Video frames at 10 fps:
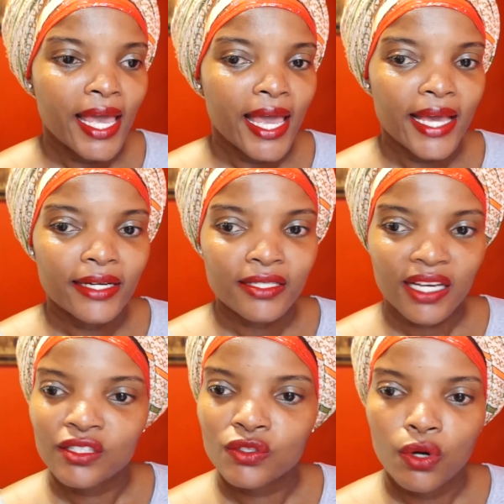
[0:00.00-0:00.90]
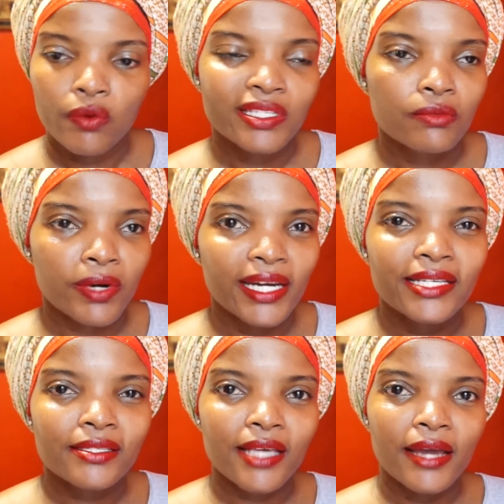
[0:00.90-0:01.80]
and such stories really
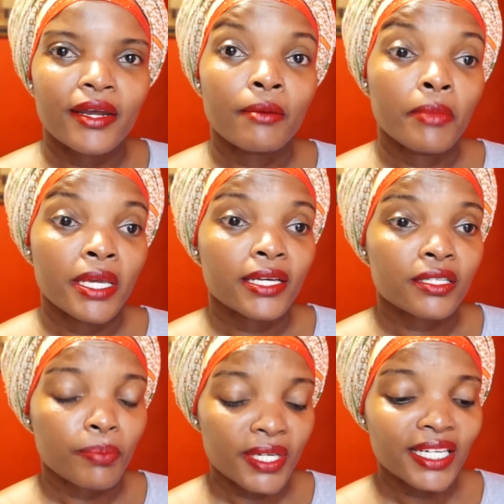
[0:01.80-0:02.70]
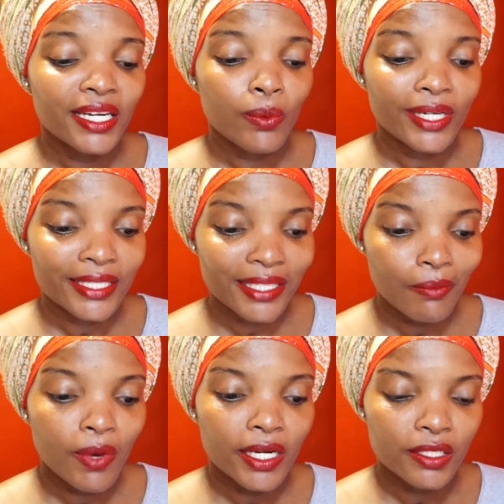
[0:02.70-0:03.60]
sadden me especially when
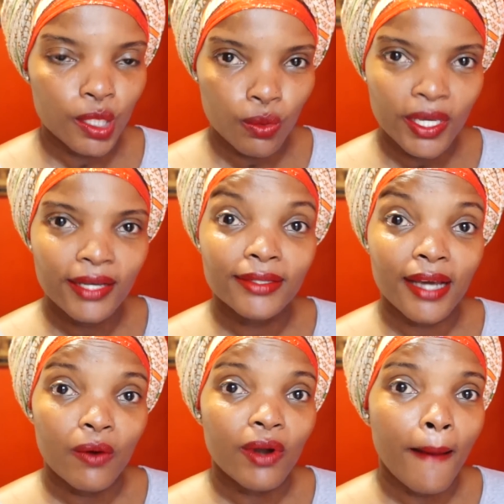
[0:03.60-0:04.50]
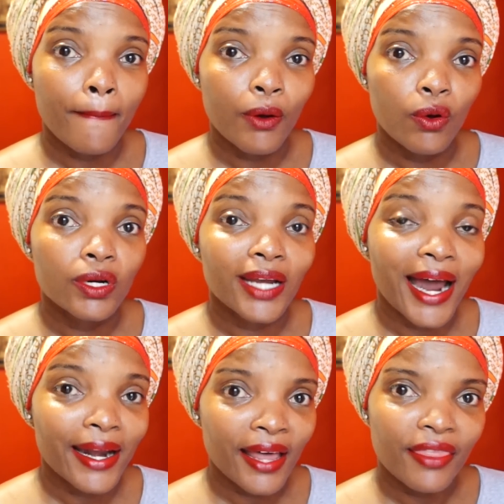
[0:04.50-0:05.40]
someone is looking down upon
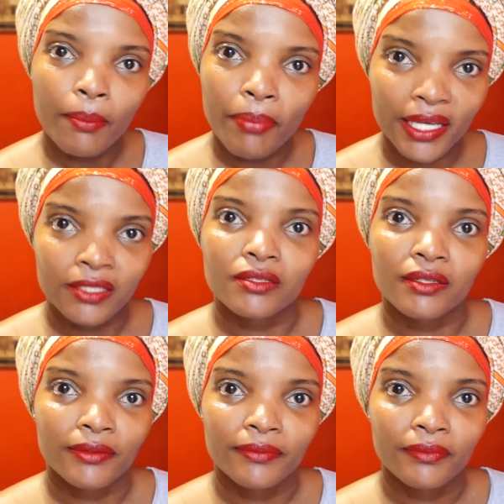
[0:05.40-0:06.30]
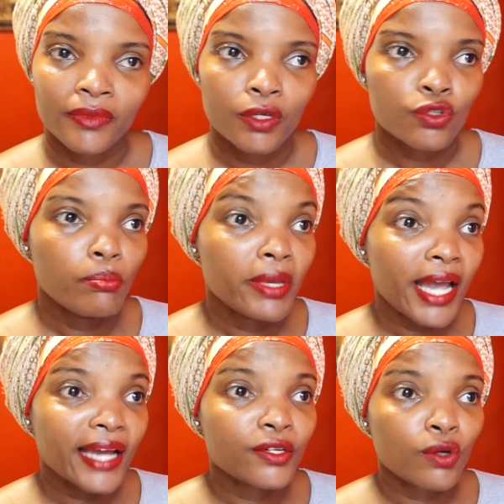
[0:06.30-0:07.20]
another person to me
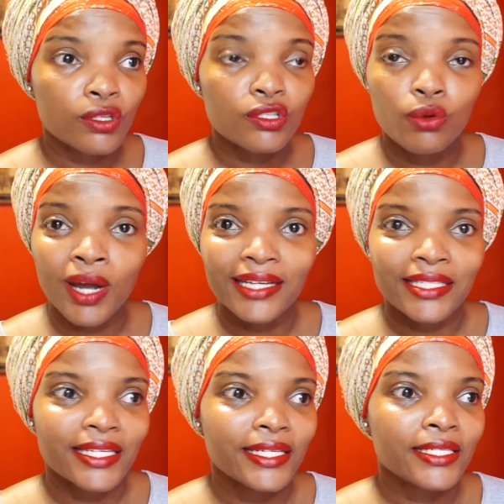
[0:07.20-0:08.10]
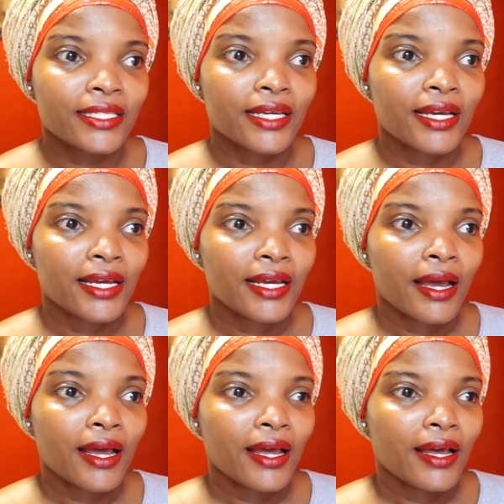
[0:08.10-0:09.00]
i don't look at it
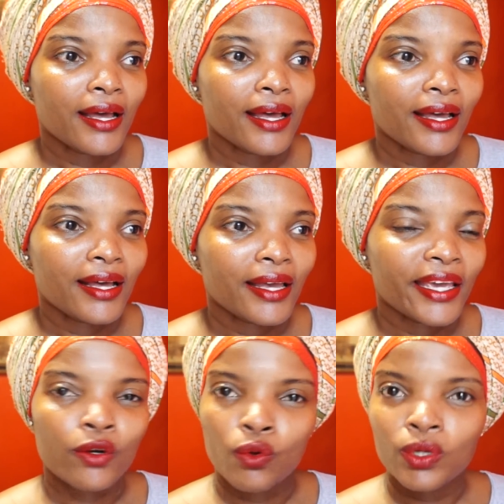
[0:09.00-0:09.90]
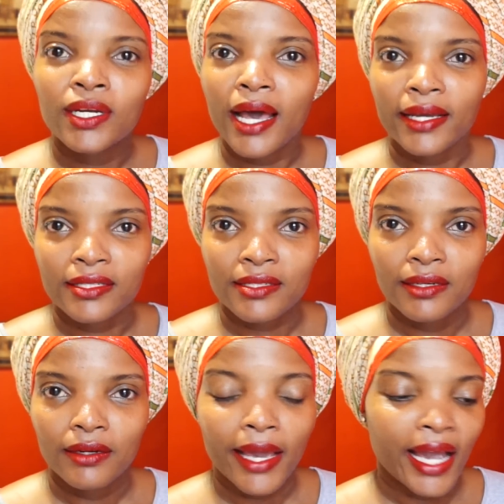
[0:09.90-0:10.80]
in good light.
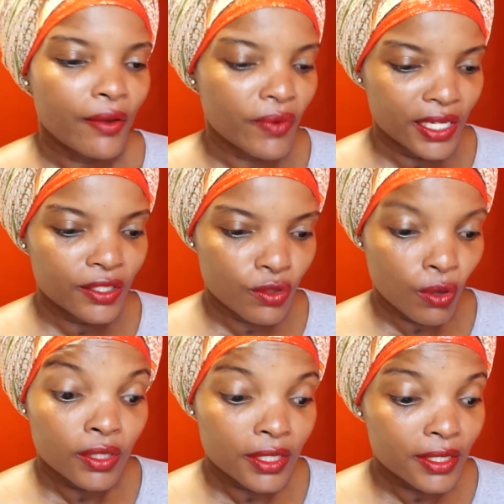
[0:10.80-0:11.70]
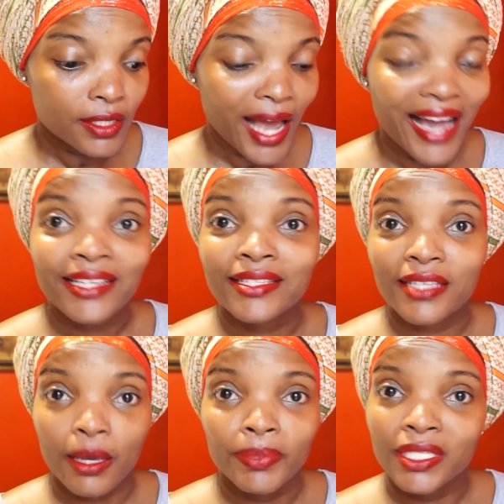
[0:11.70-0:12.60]
Like I really don't
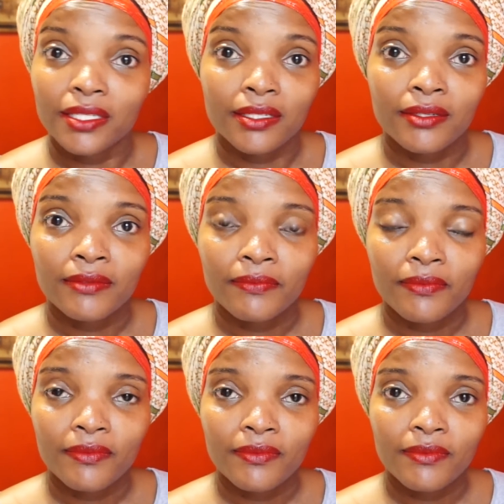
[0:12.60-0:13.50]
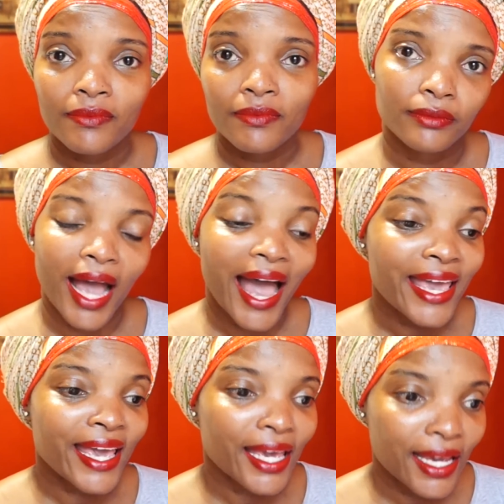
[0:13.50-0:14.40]
accept it. I
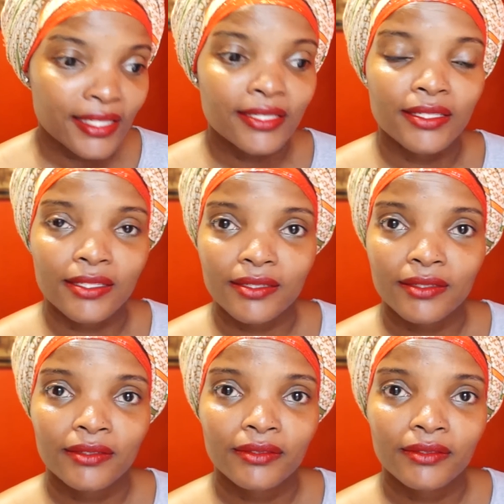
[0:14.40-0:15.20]
hate it.